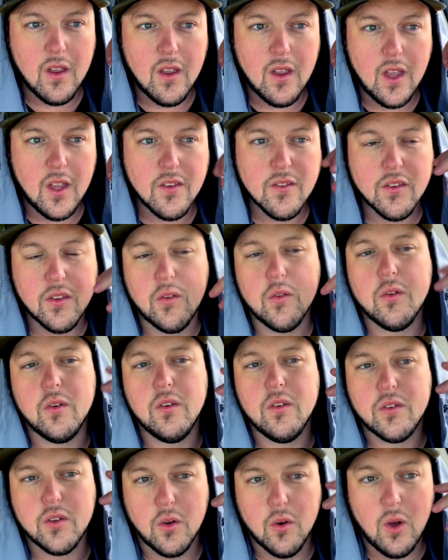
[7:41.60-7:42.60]
And
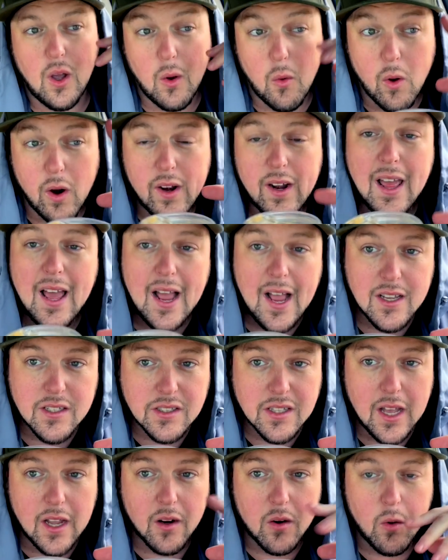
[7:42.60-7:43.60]
so I wanted to ask
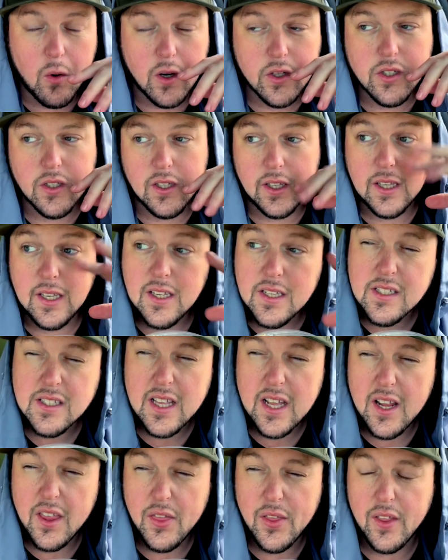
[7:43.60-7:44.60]
that question, like, is
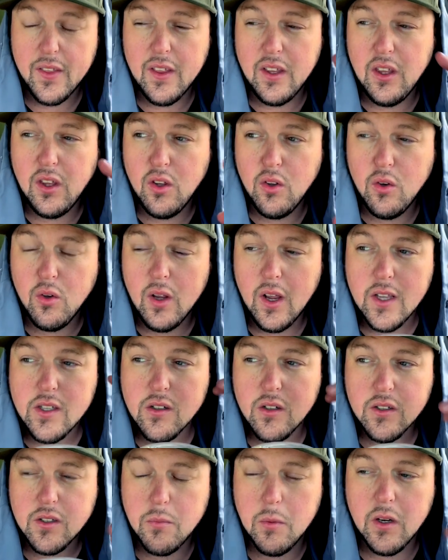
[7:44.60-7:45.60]
that a thing that you guys
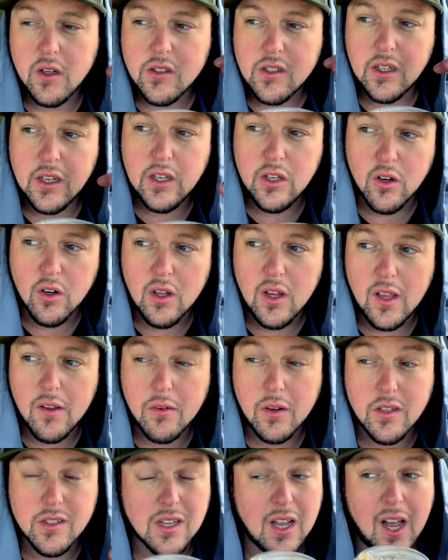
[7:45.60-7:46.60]
are experiencing in your life?
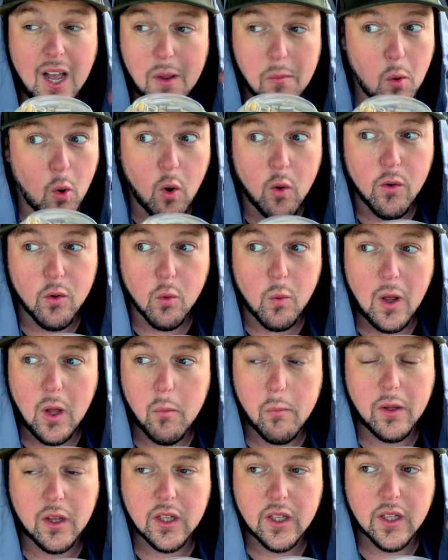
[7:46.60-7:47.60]
Because I'm
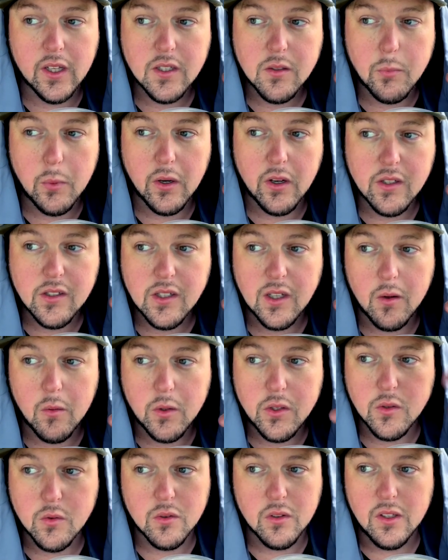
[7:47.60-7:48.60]
overwhelmingly experiencing it,
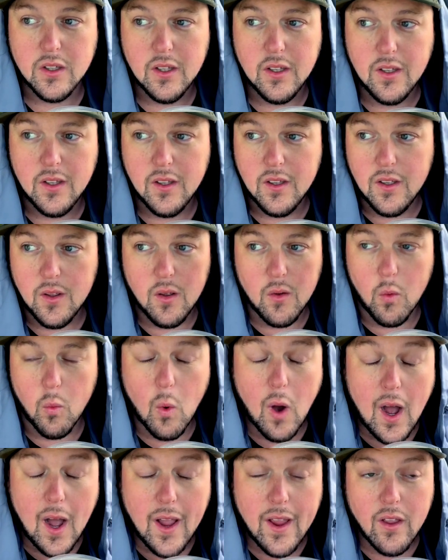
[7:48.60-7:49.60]
which is
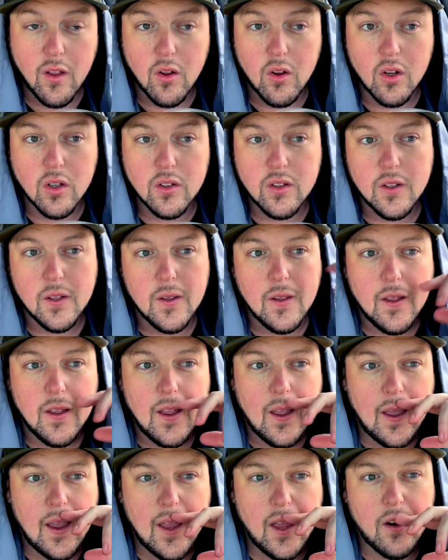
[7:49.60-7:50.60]
wild.
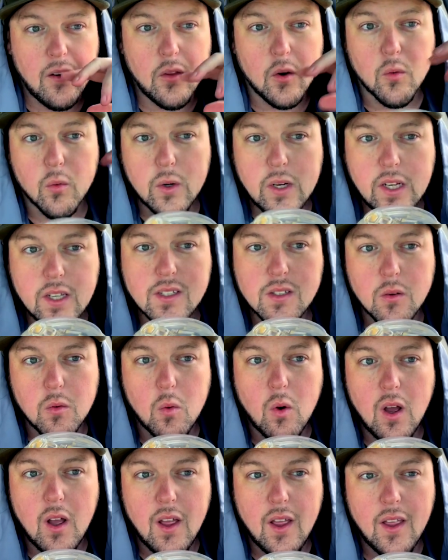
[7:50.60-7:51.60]
And the reason
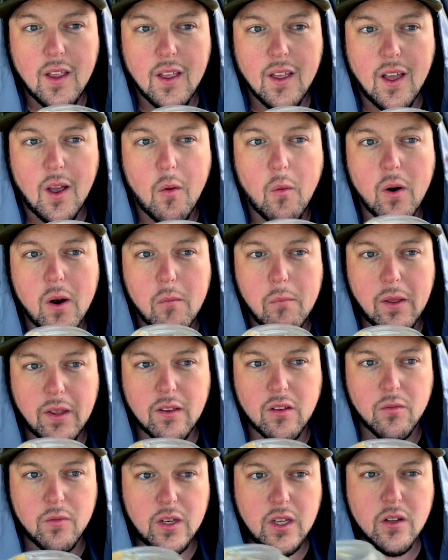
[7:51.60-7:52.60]
why I want to make
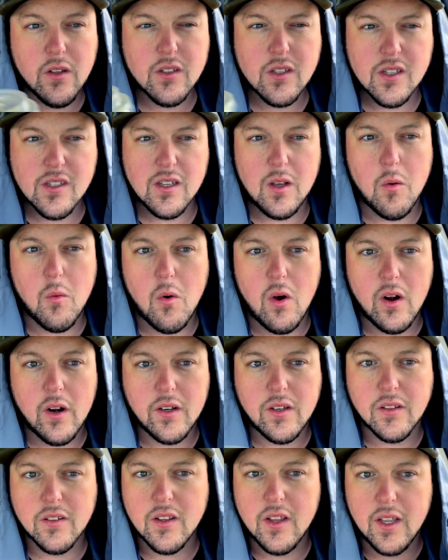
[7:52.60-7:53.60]
this video is because I wanted
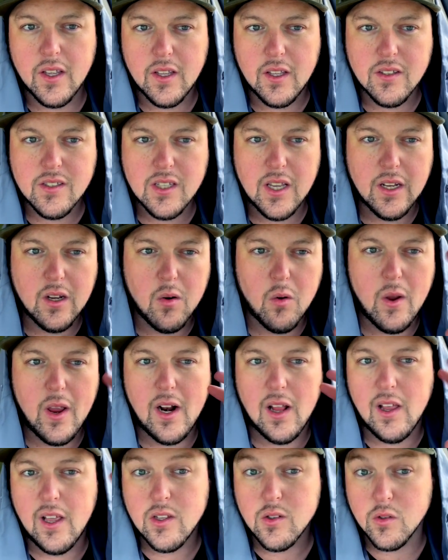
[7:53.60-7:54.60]
to like
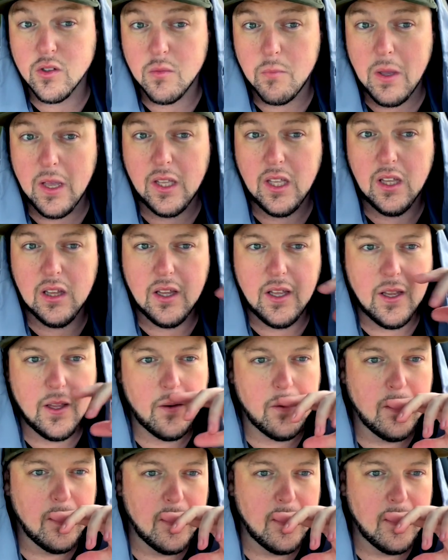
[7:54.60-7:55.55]
psychoanalyze or speculate